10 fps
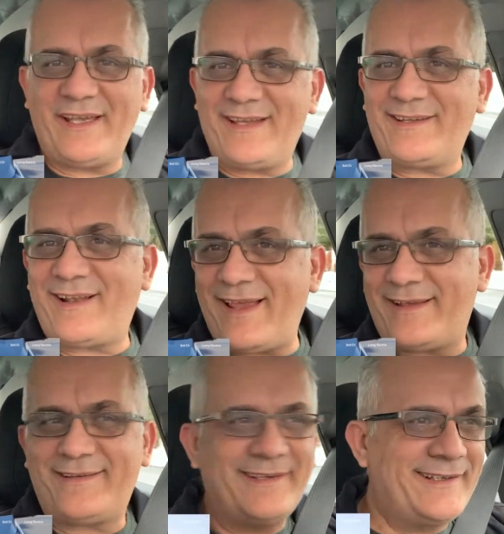and they're
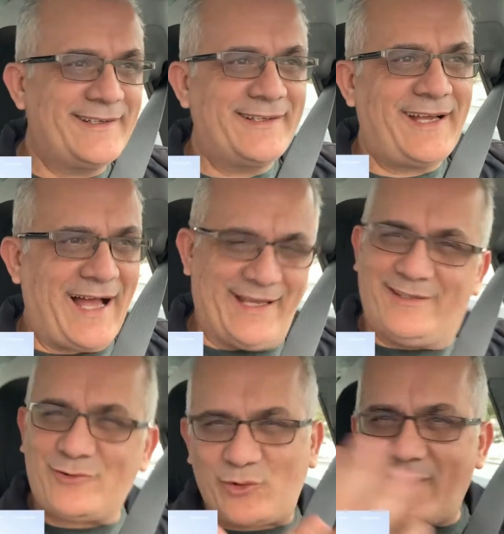like, are
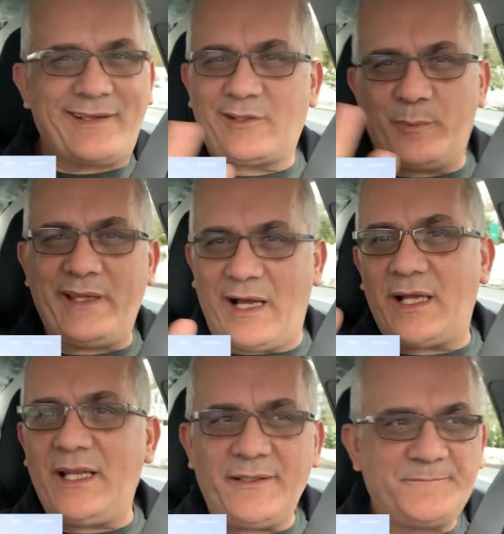you trying to be
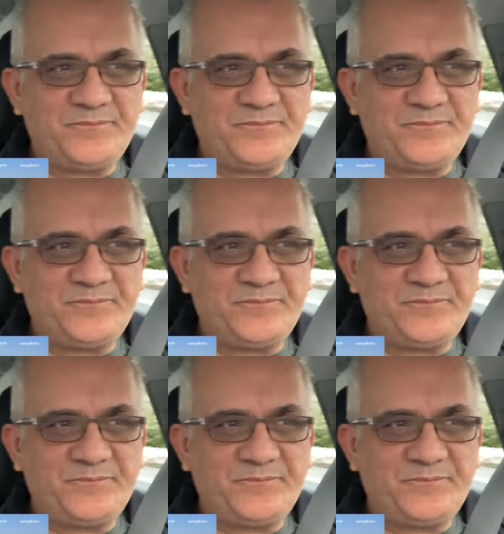ugly?